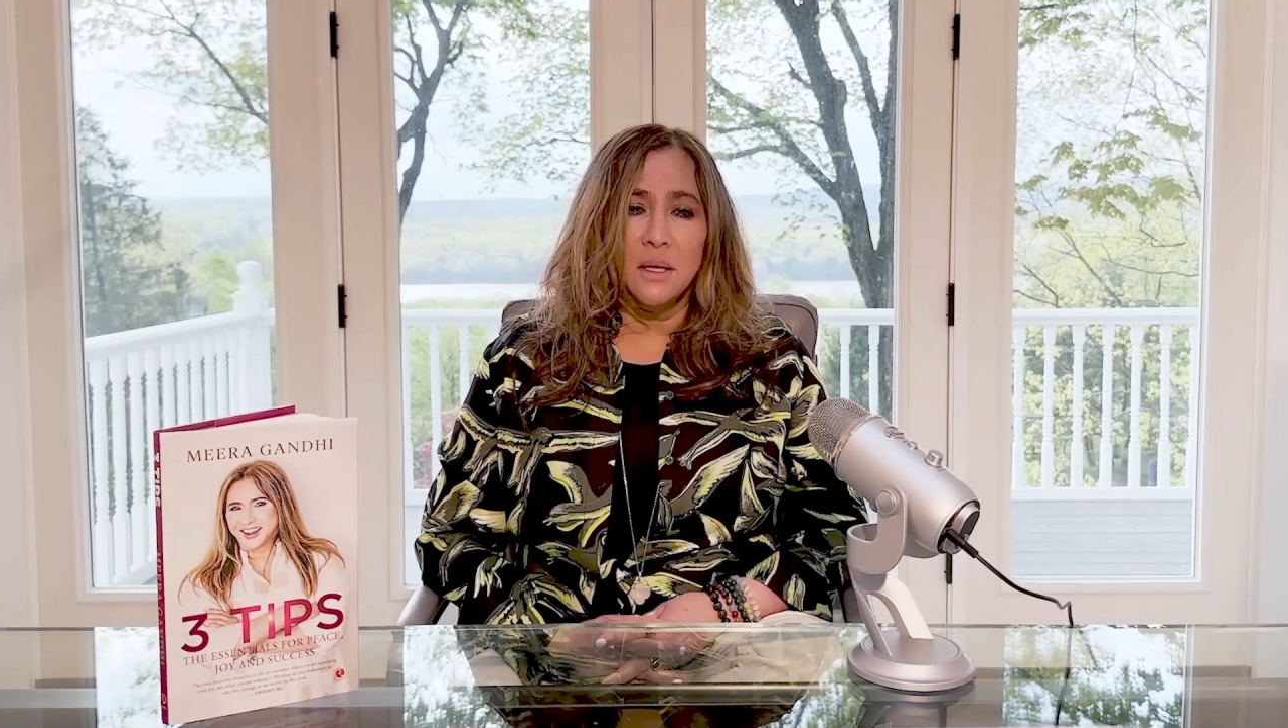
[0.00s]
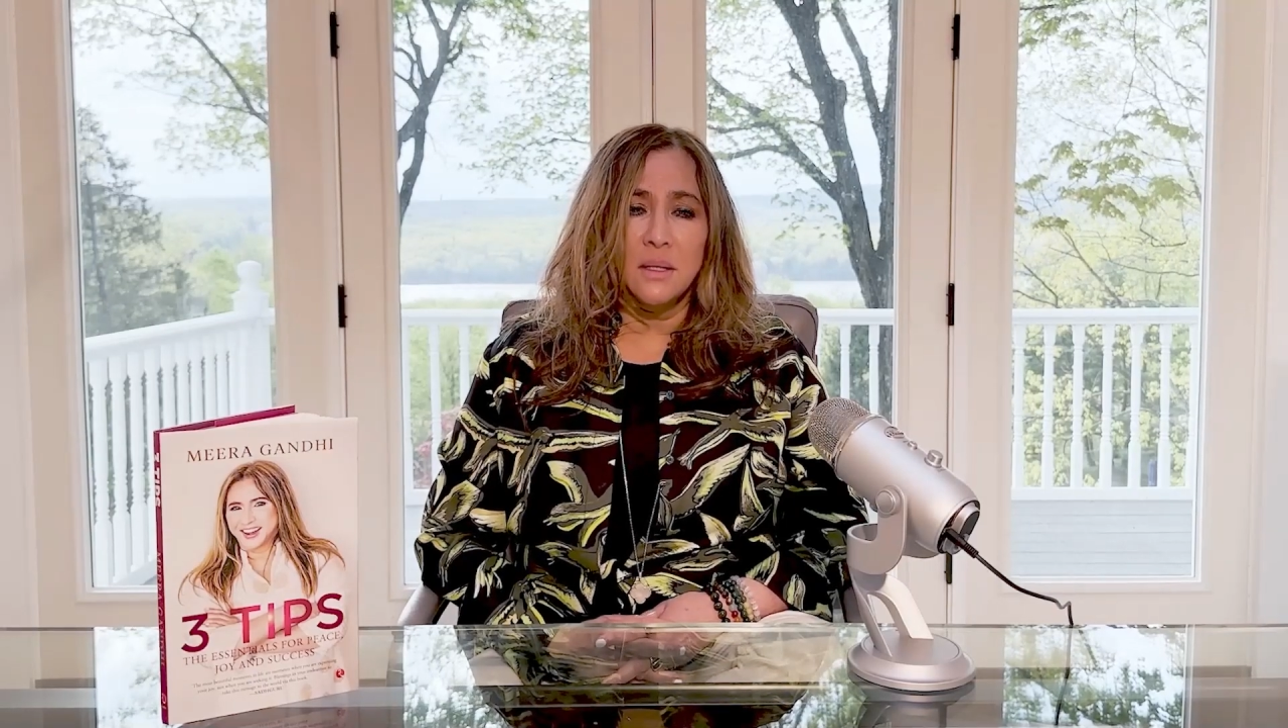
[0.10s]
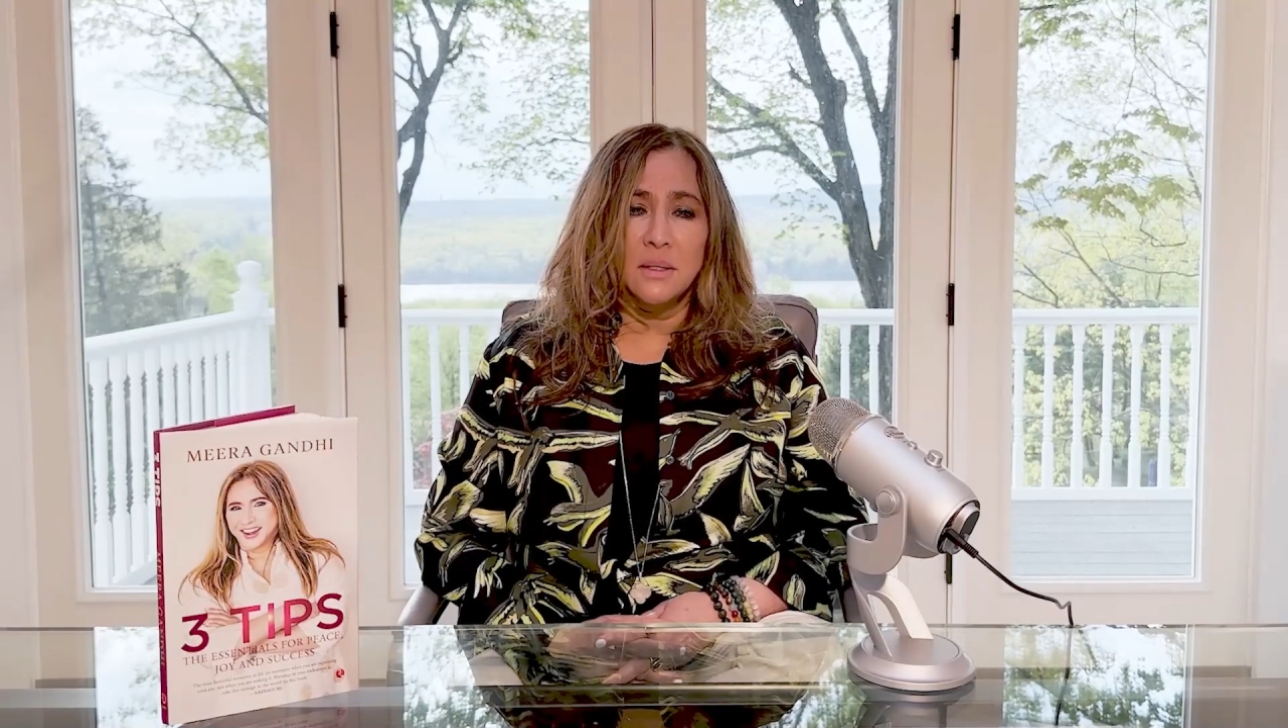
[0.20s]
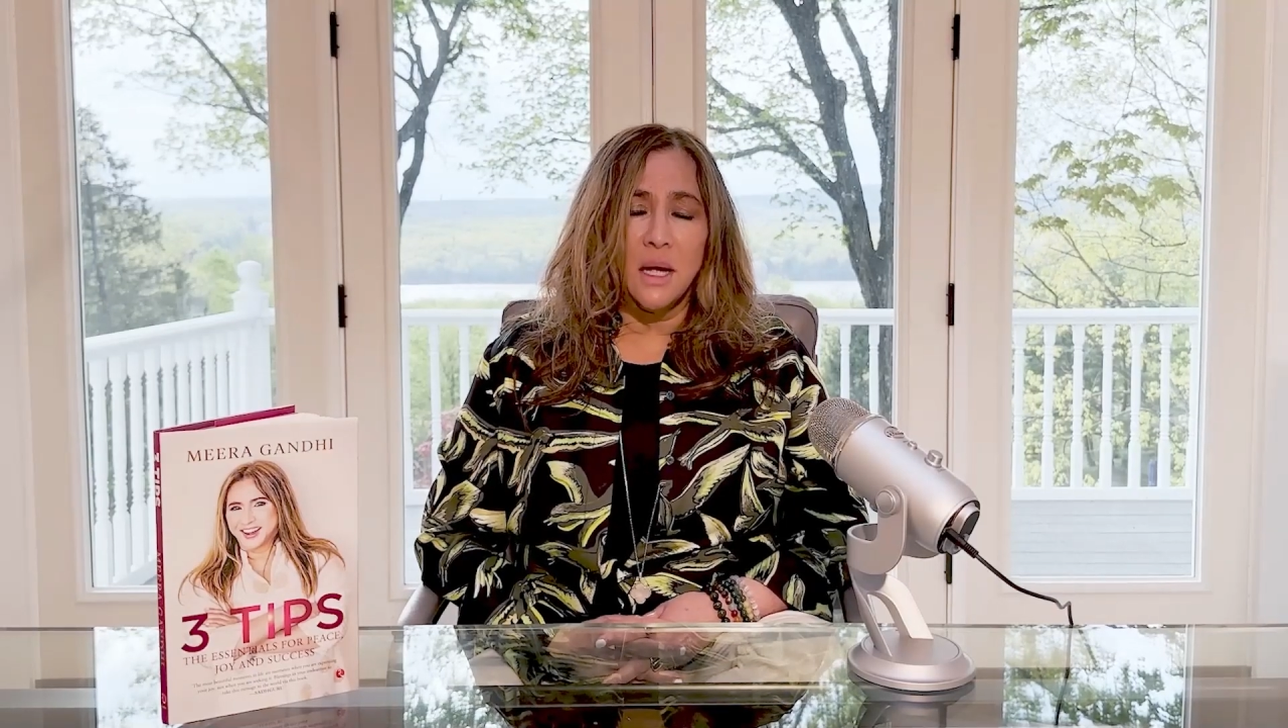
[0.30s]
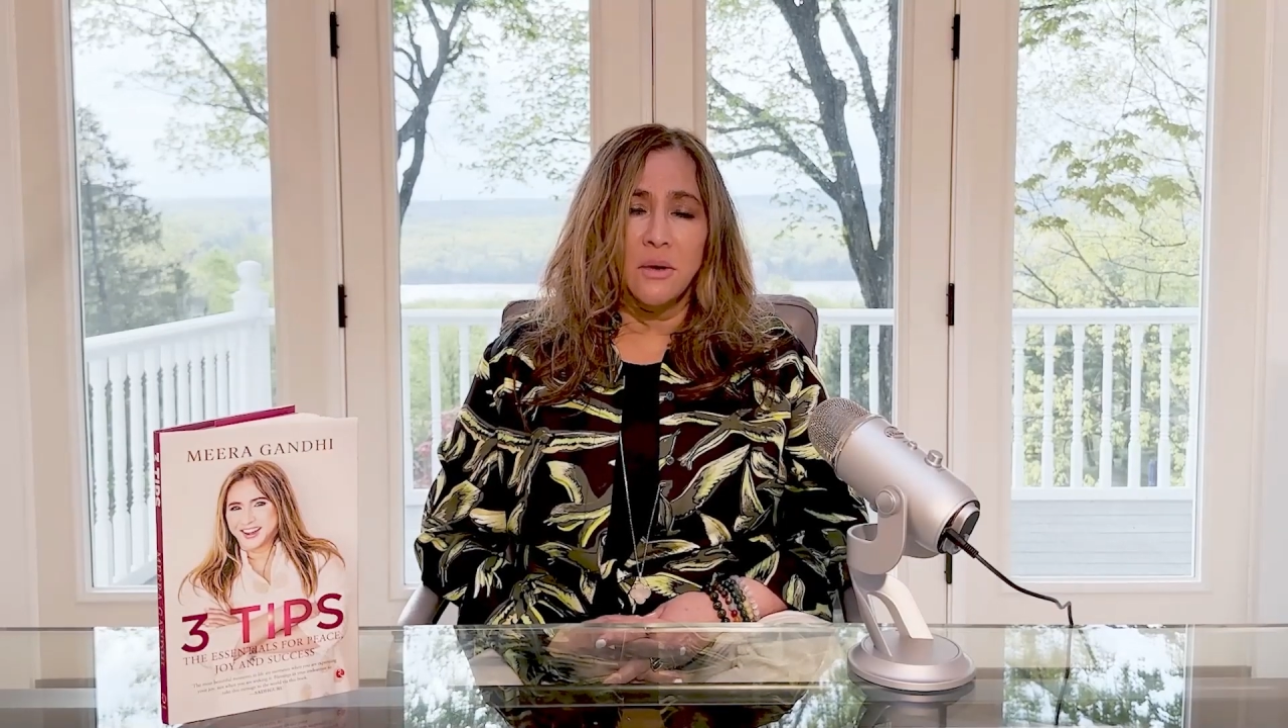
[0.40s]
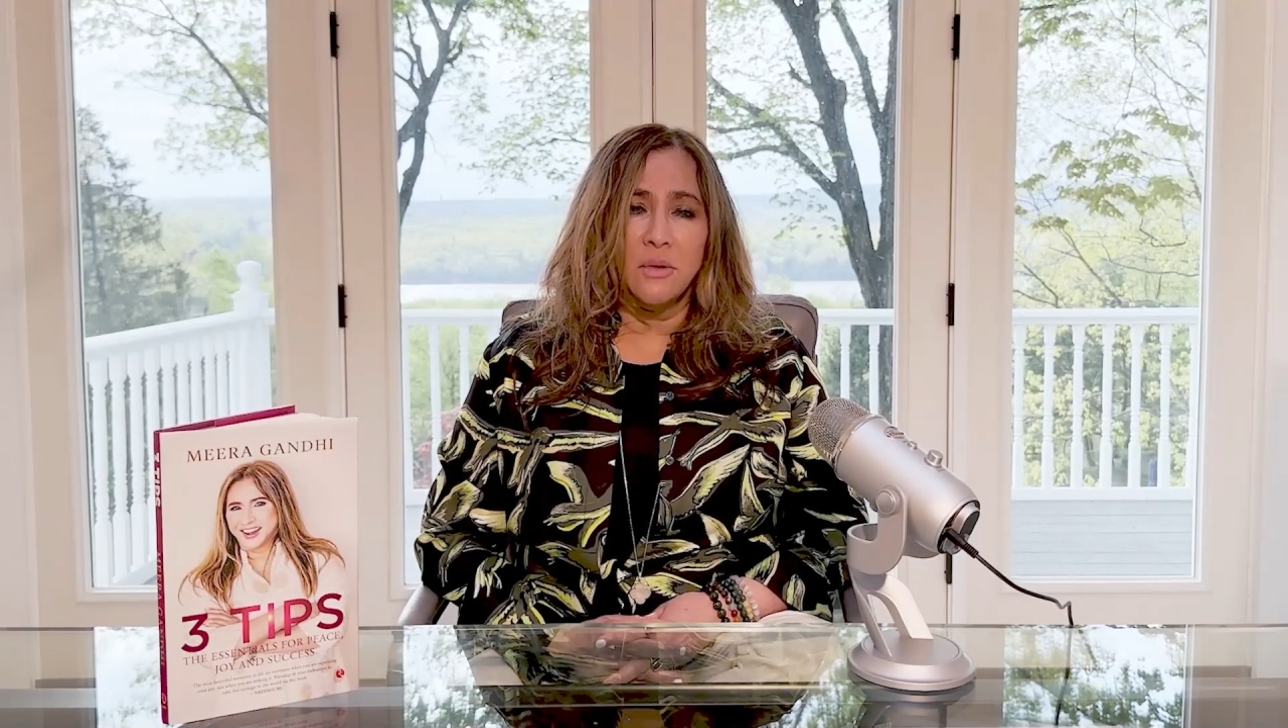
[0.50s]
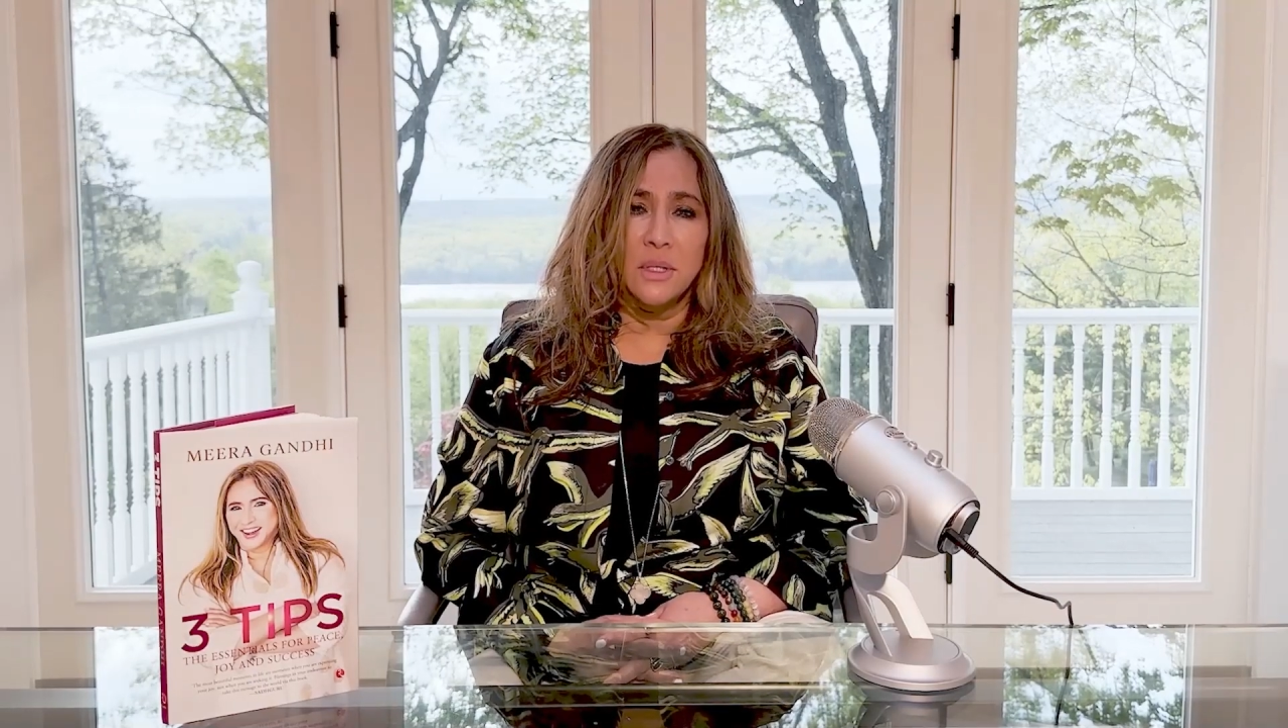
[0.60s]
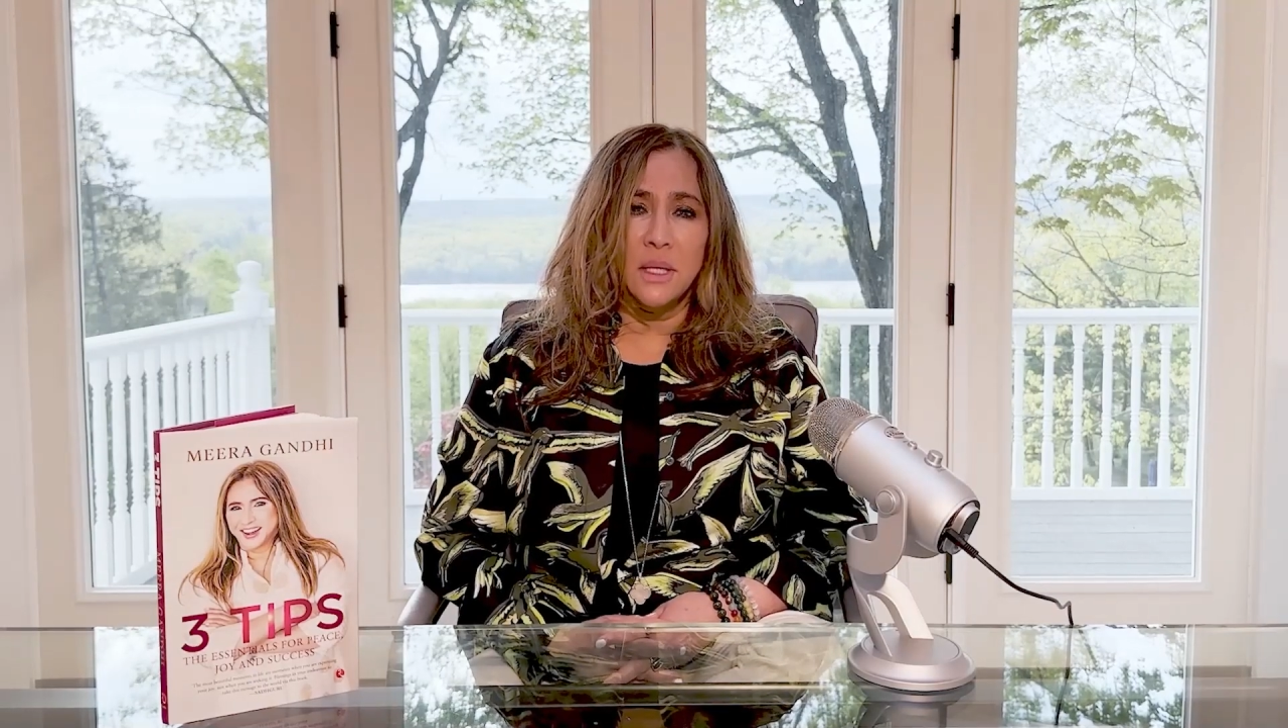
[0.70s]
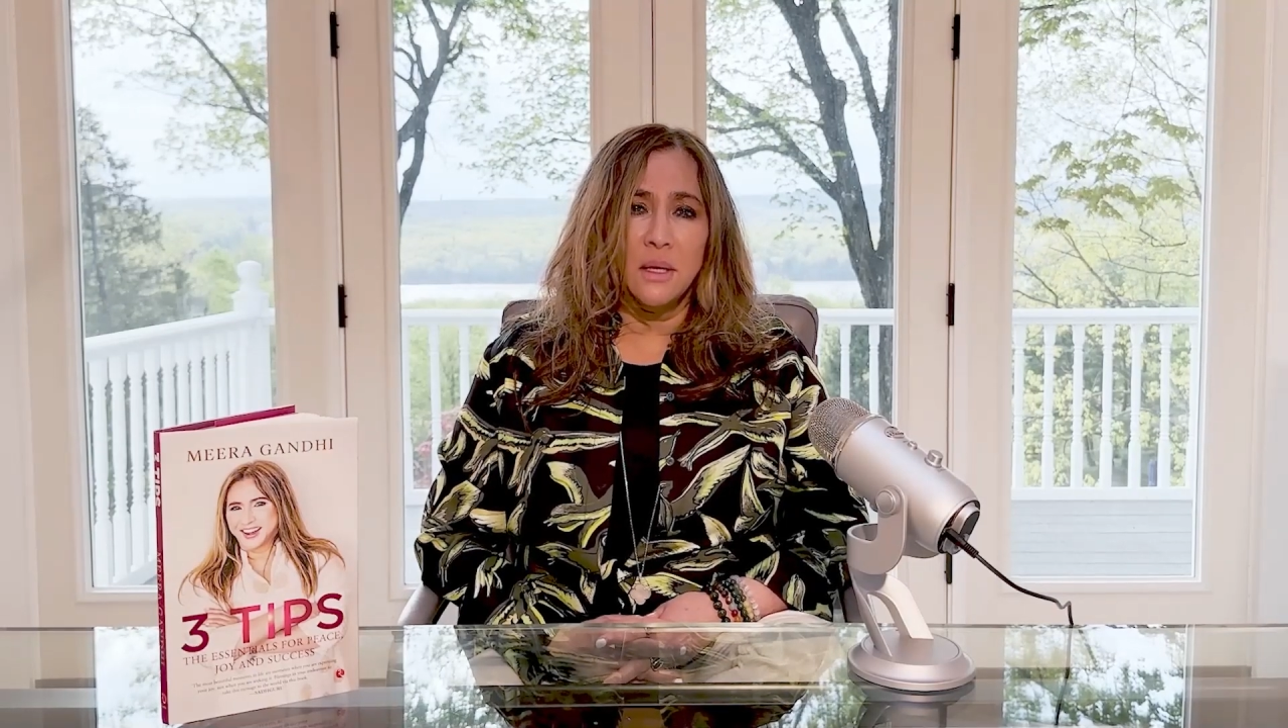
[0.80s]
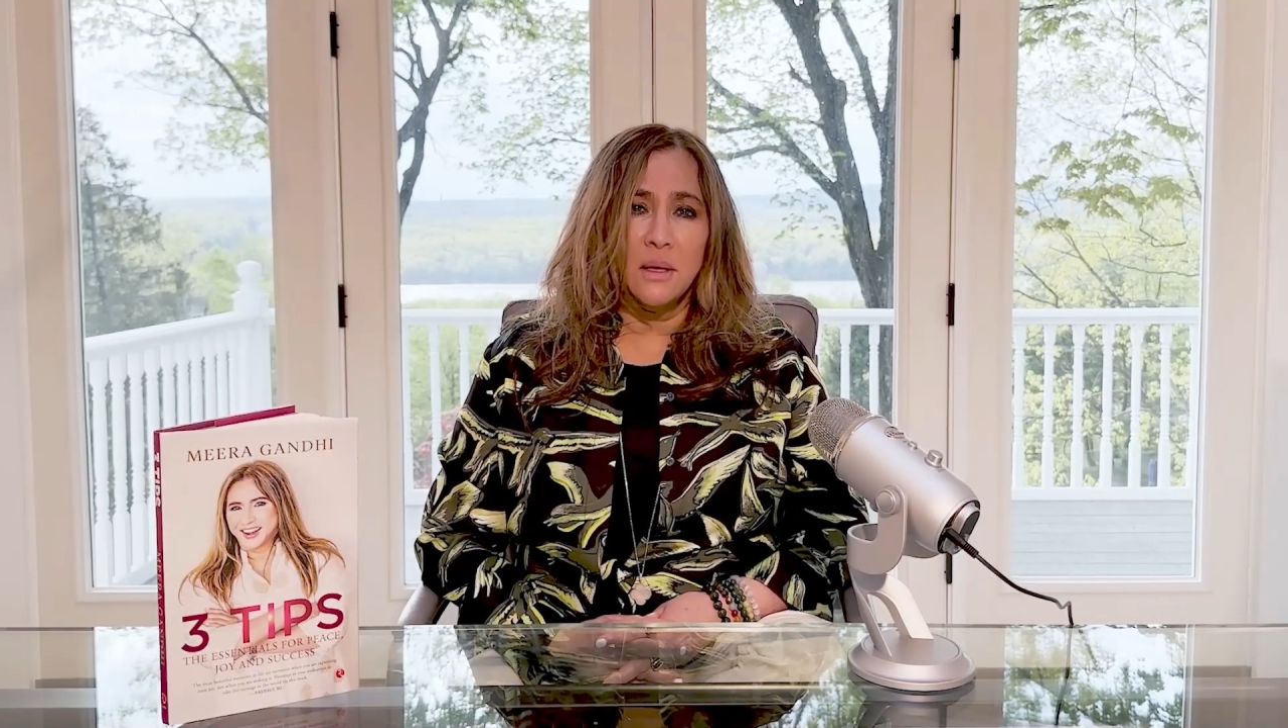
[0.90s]

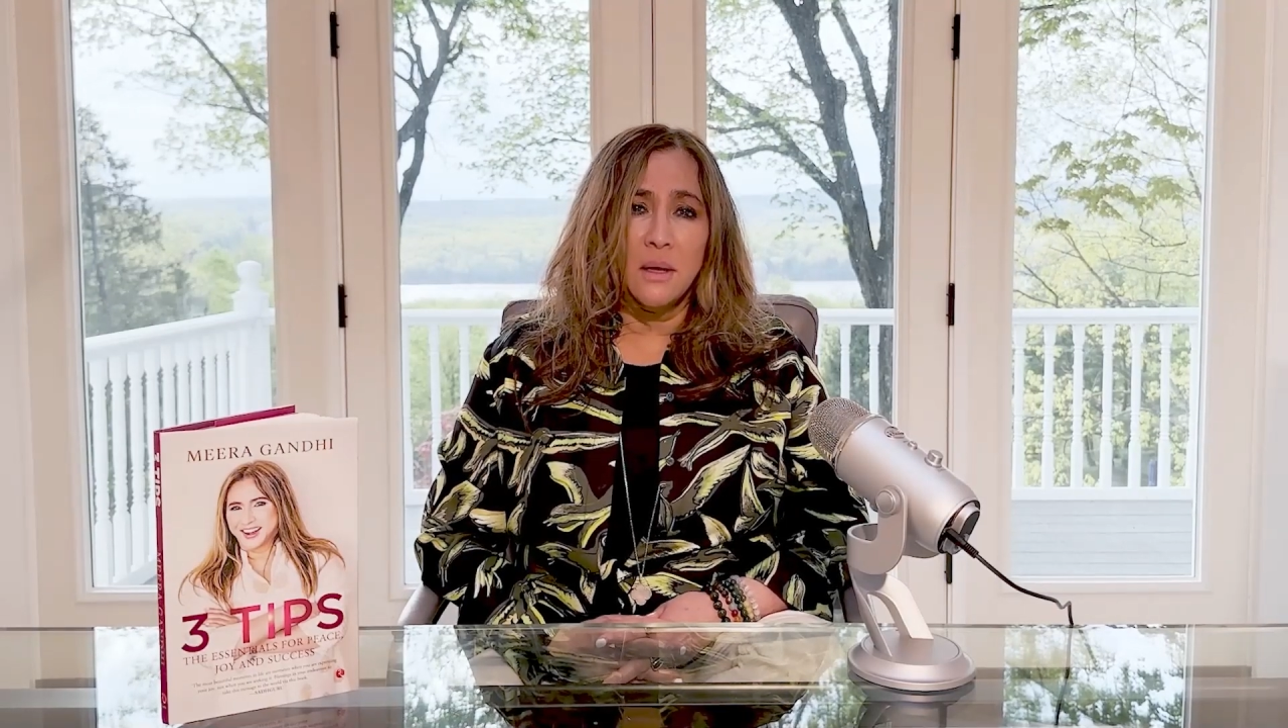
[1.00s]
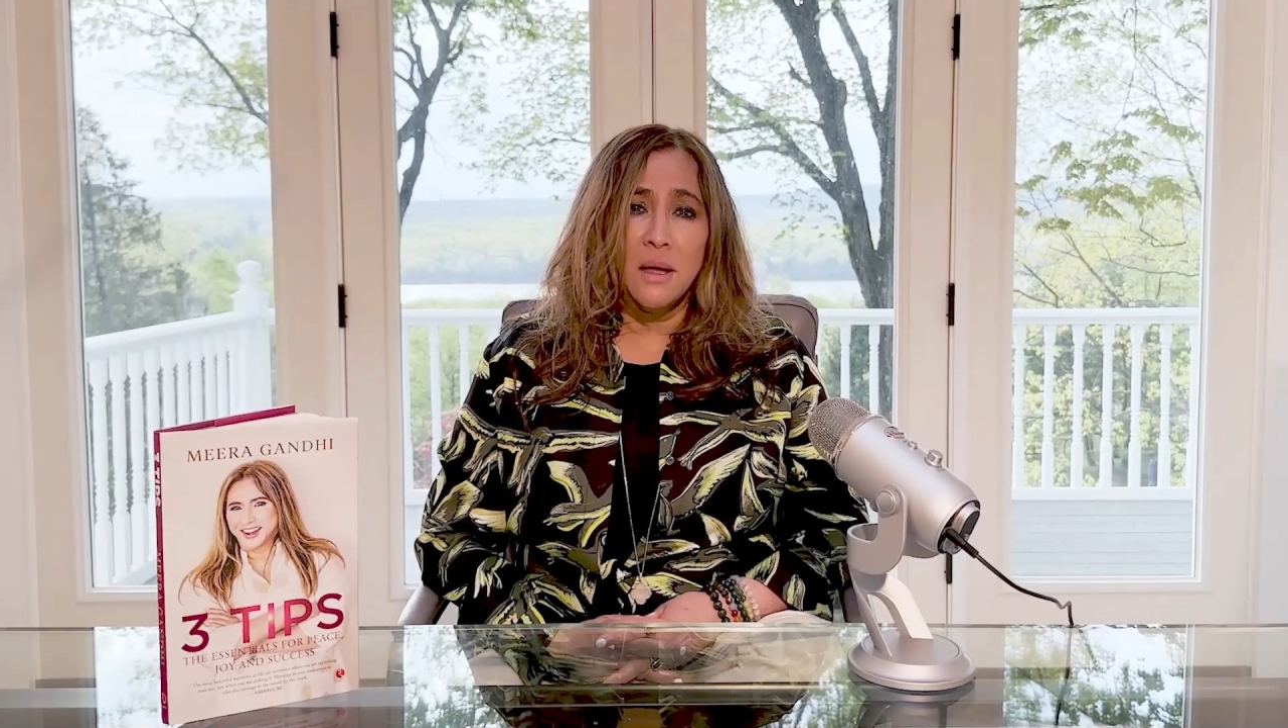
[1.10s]
integrity,